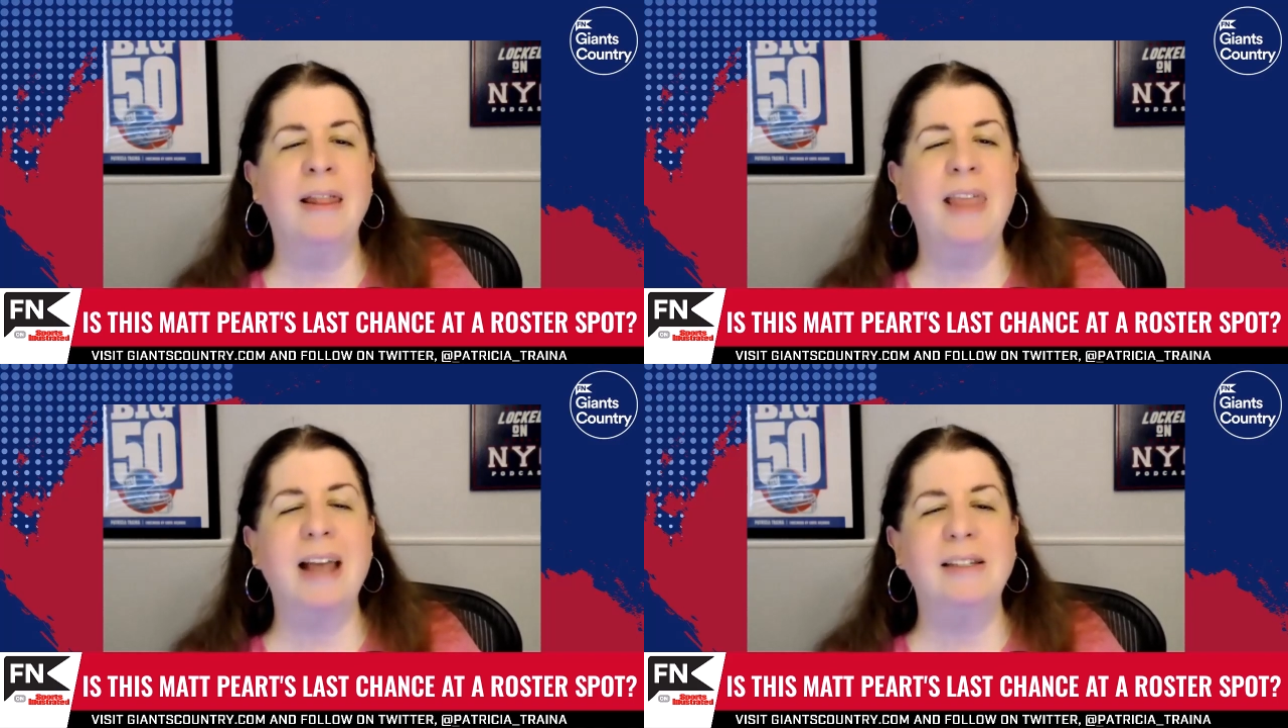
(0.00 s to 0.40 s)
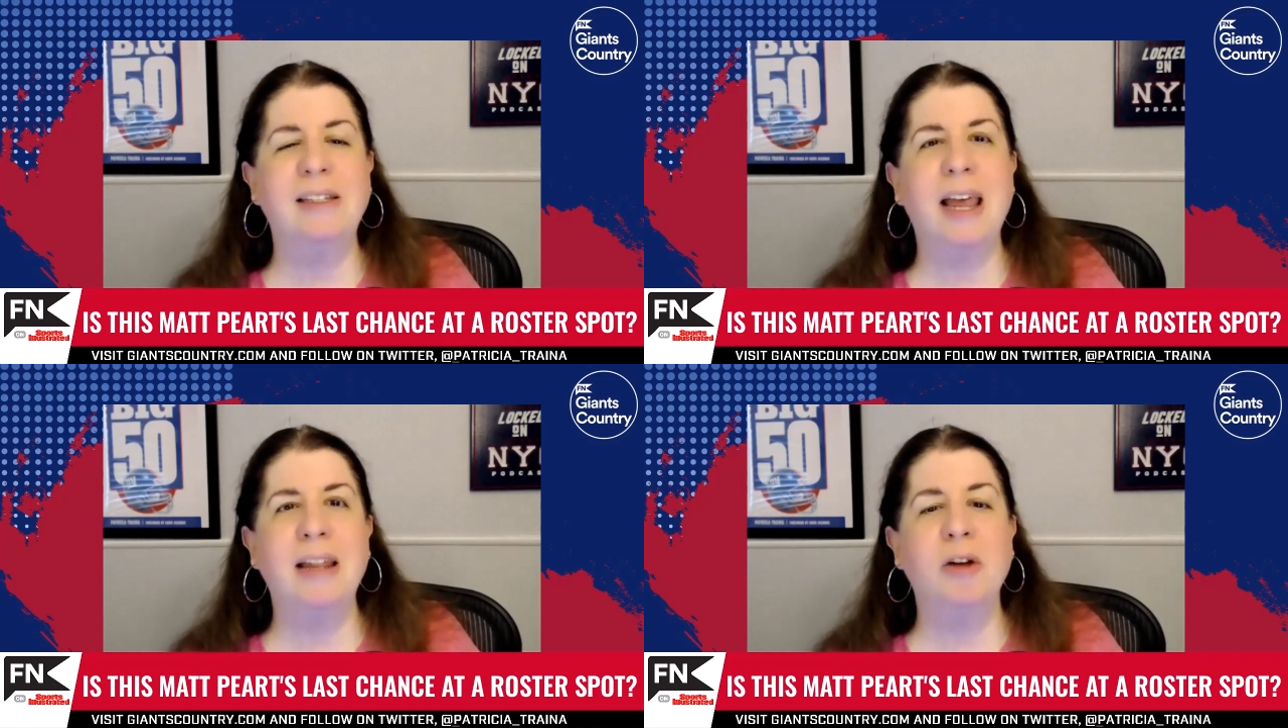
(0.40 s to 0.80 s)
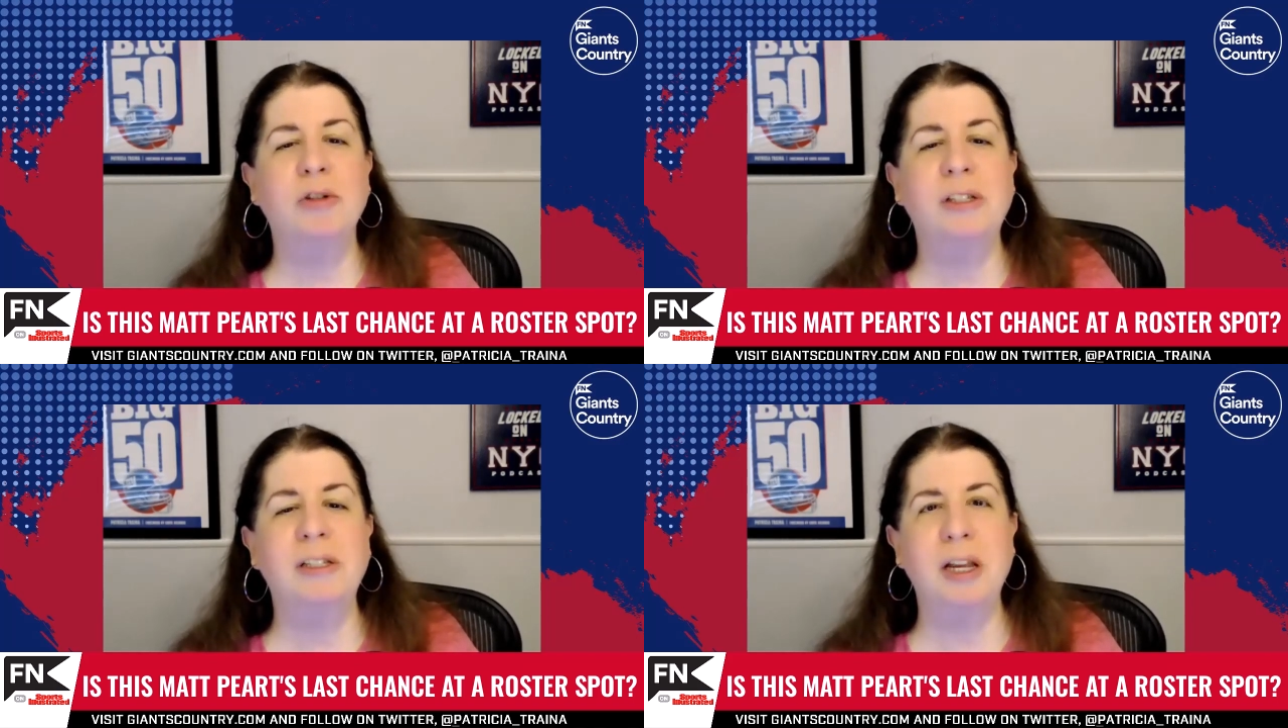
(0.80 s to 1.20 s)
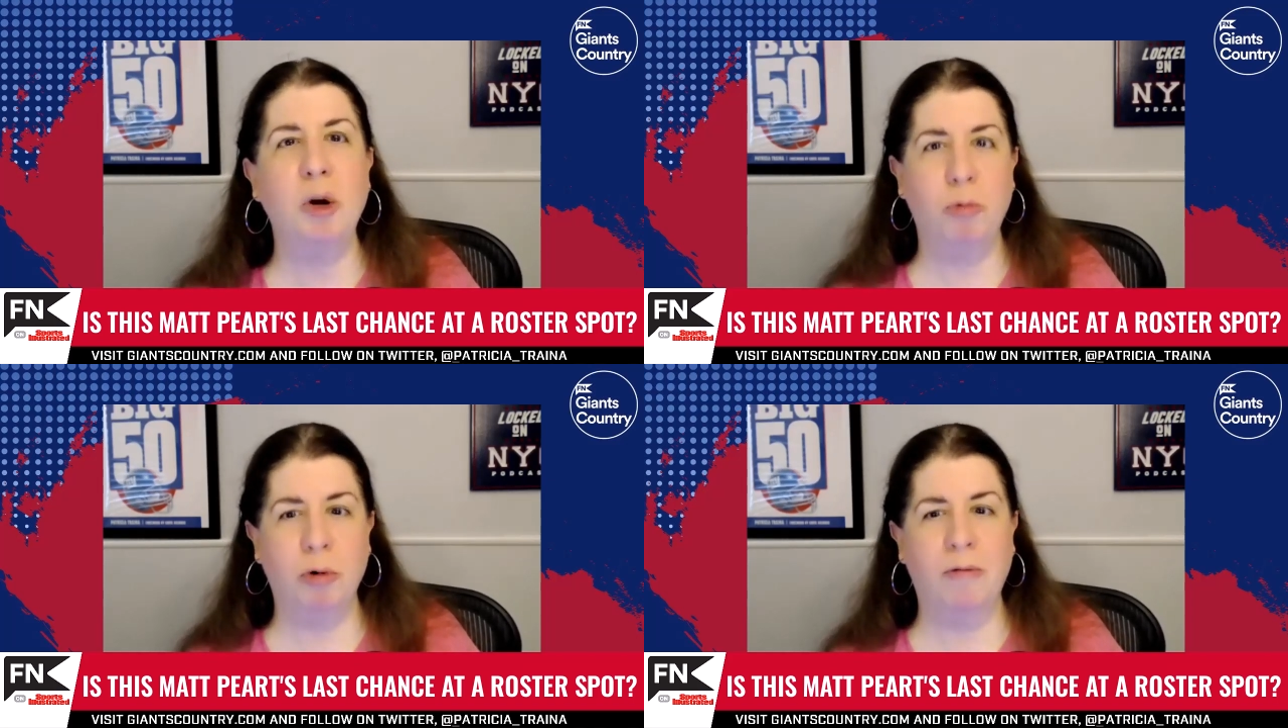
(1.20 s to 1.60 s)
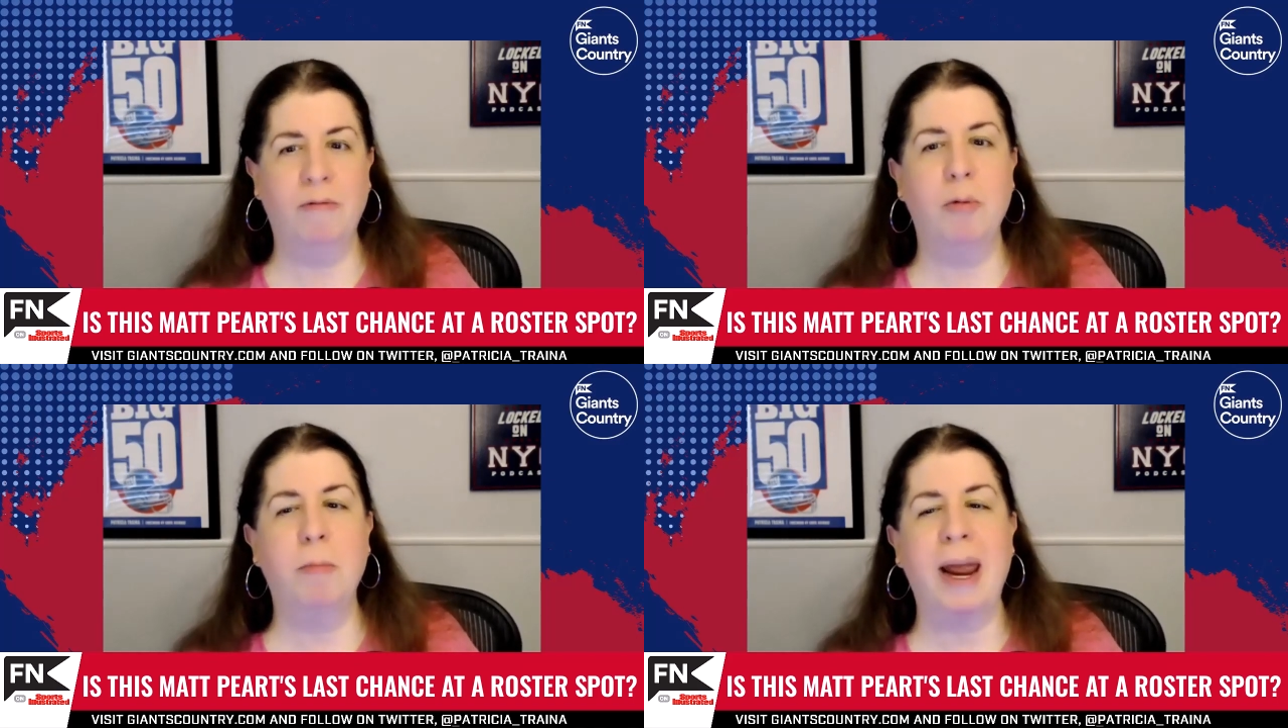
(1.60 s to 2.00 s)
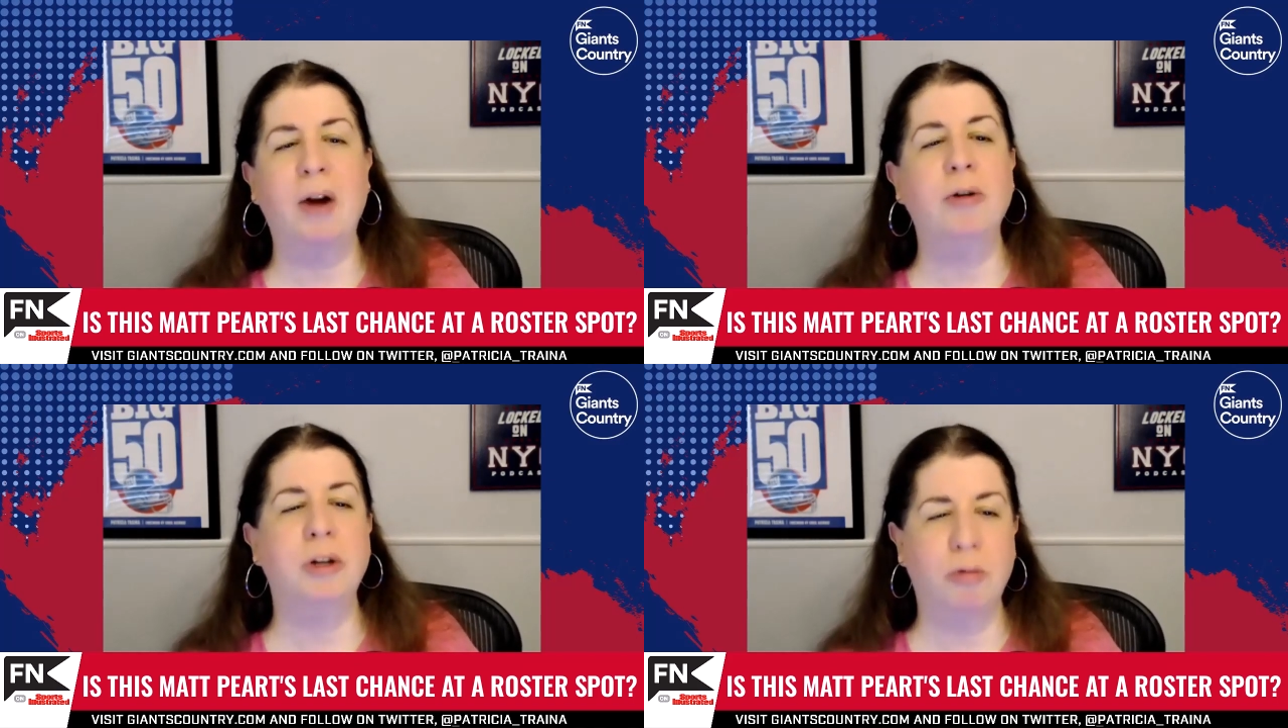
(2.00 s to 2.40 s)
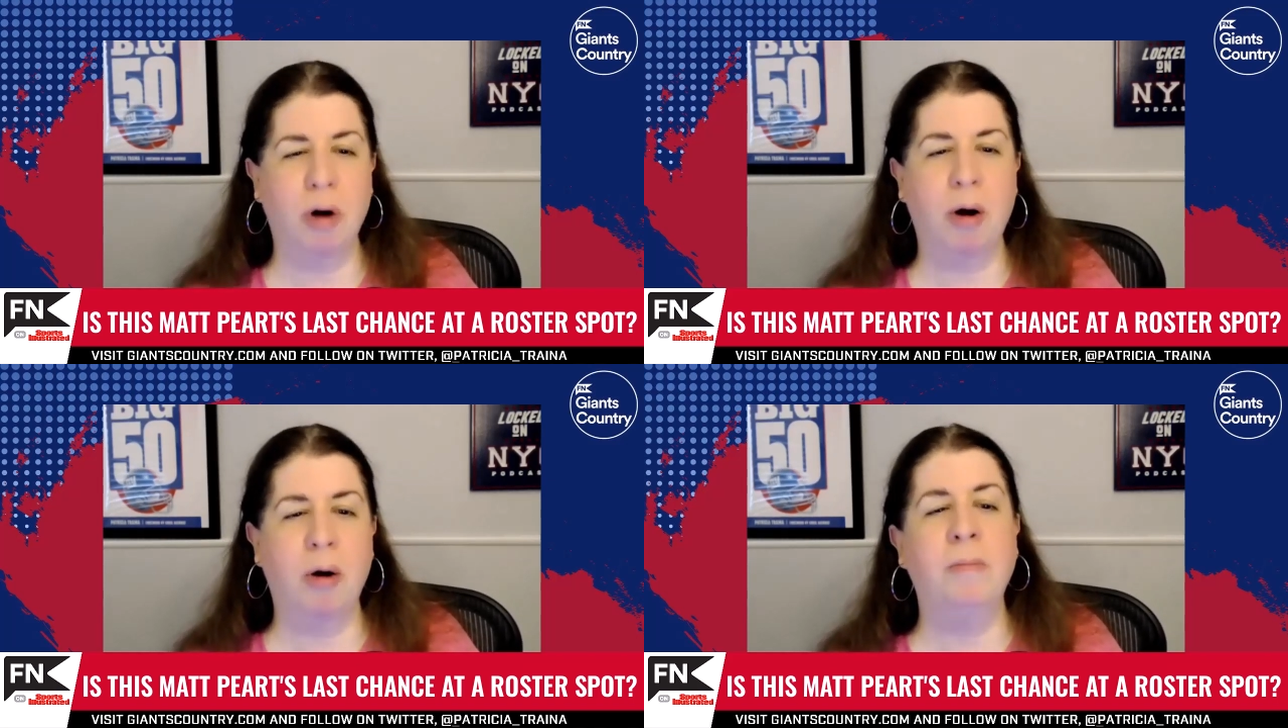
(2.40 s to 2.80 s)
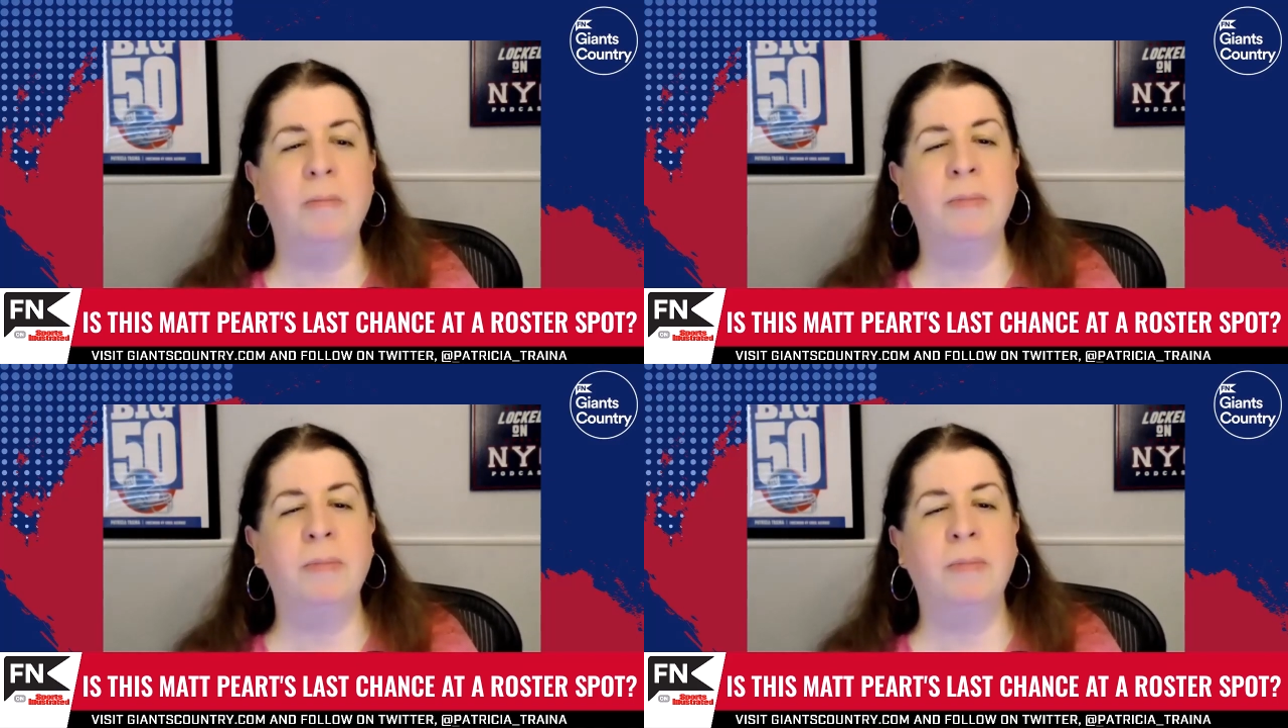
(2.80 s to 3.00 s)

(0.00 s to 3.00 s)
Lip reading: That said, there's still room for Peart to grow,